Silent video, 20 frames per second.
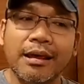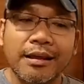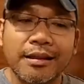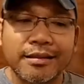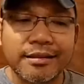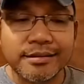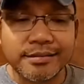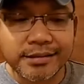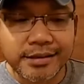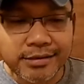
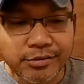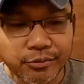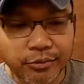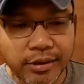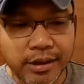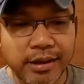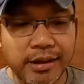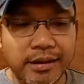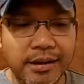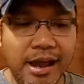This is
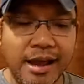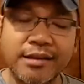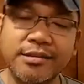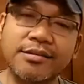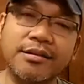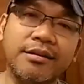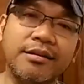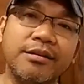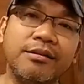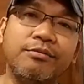when I
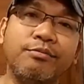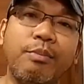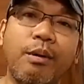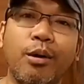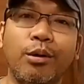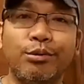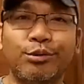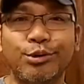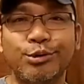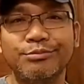started
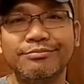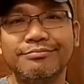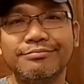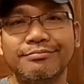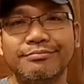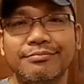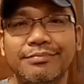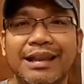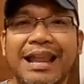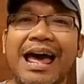ballroom,
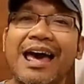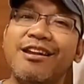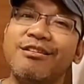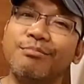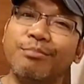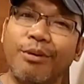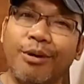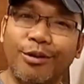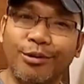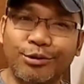Latin
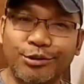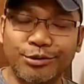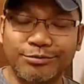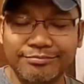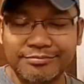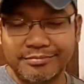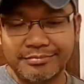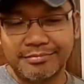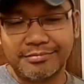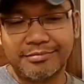ballroom.
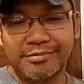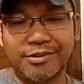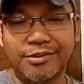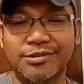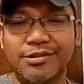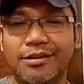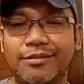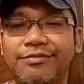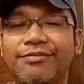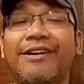Those
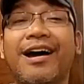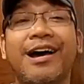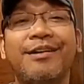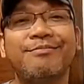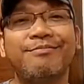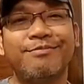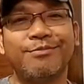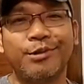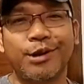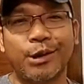are
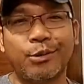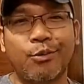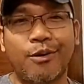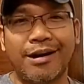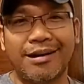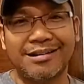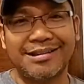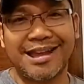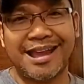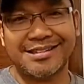5
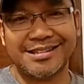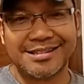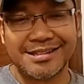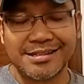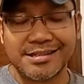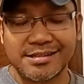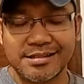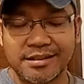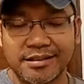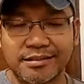required
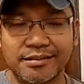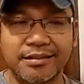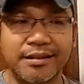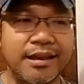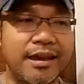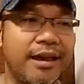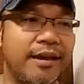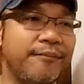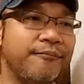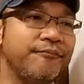dances,
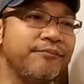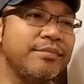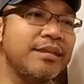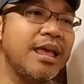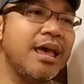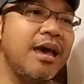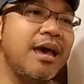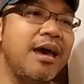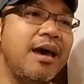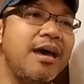okay?
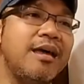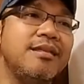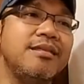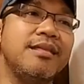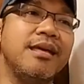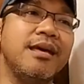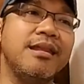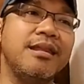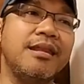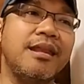And
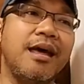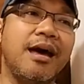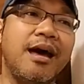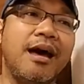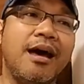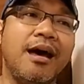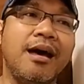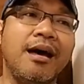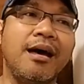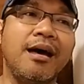then
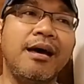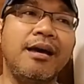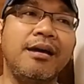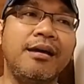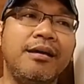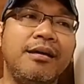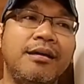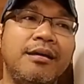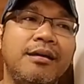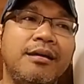
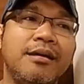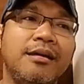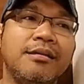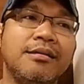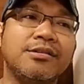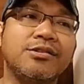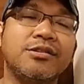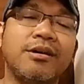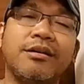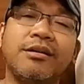I
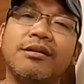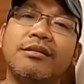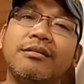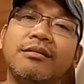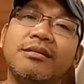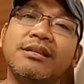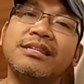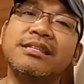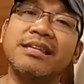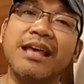started
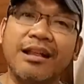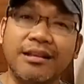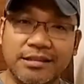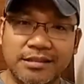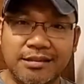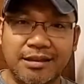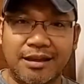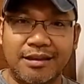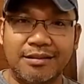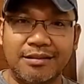
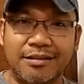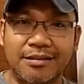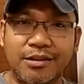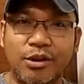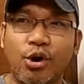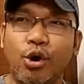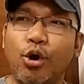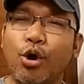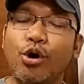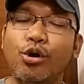salsa.
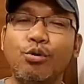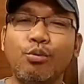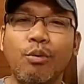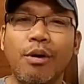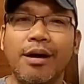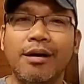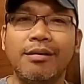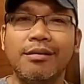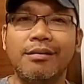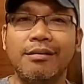On
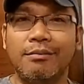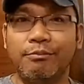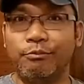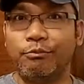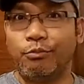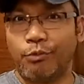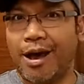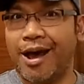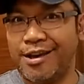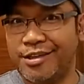one,
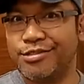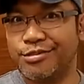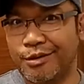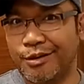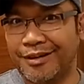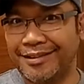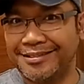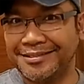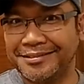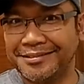I
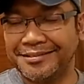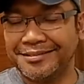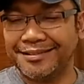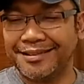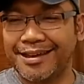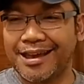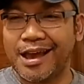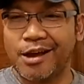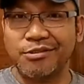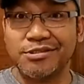thought,
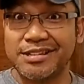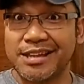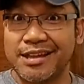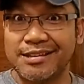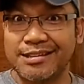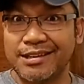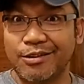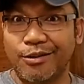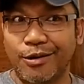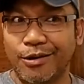okay, I was
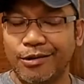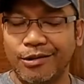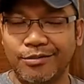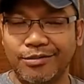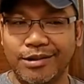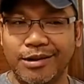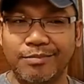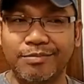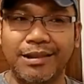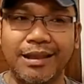dancing all over
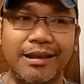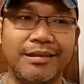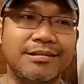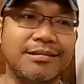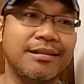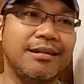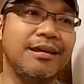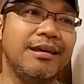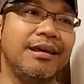the place.